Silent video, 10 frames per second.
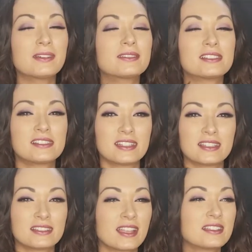was
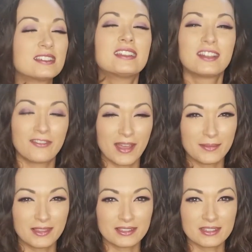just, she did a
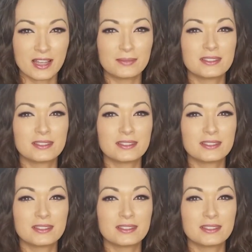fabulous job.